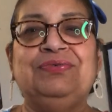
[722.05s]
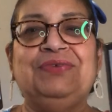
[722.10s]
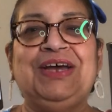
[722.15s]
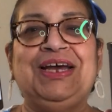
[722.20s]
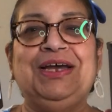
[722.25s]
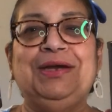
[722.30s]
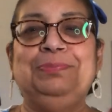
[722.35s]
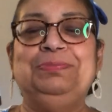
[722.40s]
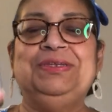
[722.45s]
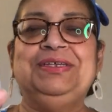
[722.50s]

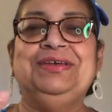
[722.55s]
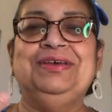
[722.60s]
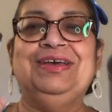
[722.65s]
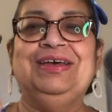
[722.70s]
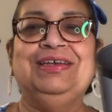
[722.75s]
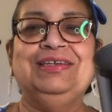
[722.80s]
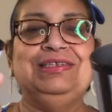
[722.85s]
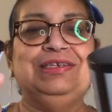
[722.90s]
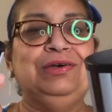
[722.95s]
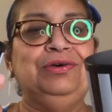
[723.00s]
vibes.
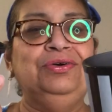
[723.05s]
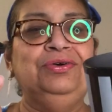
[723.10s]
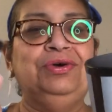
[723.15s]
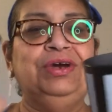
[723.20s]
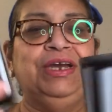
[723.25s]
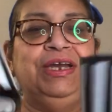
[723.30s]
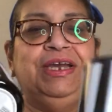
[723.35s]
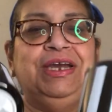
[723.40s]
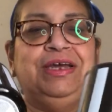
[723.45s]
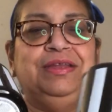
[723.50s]
So
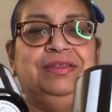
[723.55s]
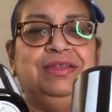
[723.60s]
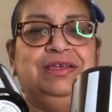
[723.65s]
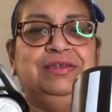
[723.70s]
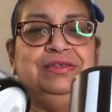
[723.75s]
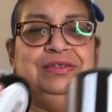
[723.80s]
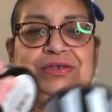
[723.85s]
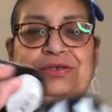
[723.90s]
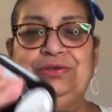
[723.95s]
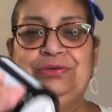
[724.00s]
I got
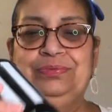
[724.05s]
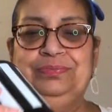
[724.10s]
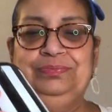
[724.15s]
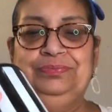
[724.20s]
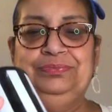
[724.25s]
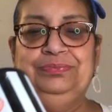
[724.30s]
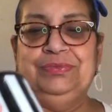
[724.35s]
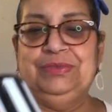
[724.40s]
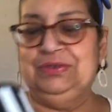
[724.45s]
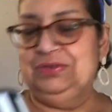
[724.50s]
these two.
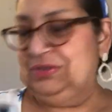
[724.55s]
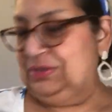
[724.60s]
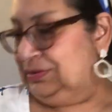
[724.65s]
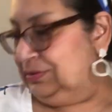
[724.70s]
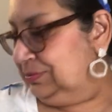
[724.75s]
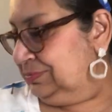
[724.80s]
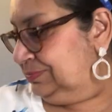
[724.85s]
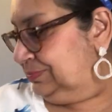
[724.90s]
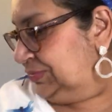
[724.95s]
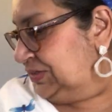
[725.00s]

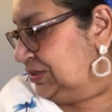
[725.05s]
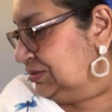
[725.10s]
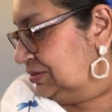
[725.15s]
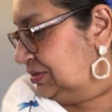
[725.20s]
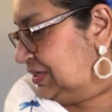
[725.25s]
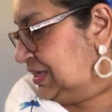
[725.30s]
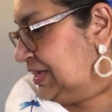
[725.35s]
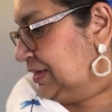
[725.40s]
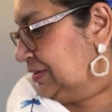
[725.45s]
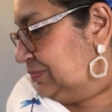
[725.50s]
So
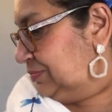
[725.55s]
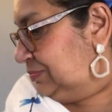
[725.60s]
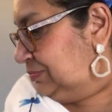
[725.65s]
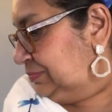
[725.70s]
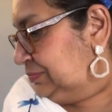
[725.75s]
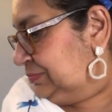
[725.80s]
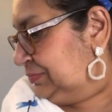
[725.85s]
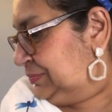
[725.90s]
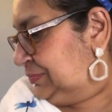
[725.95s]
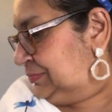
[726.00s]
there's that.
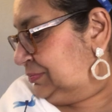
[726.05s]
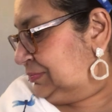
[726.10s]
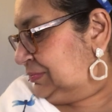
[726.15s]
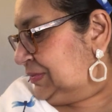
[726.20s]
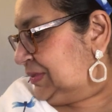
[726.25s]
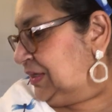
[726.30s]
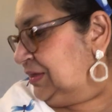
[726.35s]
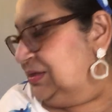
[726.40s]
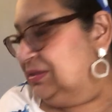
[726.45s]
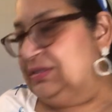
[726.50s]

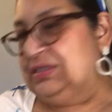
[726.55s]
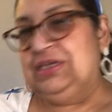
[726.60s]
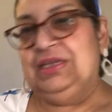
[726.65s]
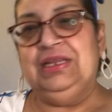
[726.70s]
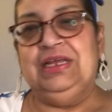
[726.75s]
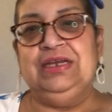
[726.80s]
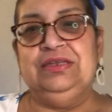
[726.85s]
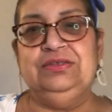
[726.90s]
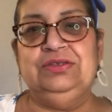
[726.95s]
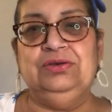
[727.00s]
And the tea
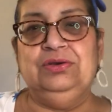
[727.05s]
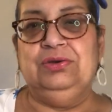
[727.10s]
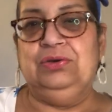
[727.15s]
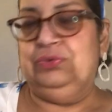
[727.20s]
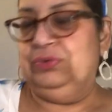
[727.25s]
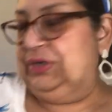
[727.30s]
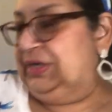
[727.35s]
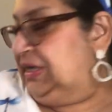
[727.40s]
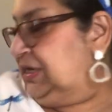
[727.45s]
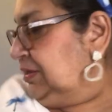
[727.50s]
lights will
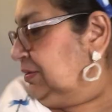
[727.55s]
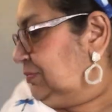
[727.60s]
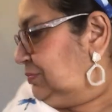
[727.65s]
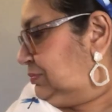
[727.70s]
go in there.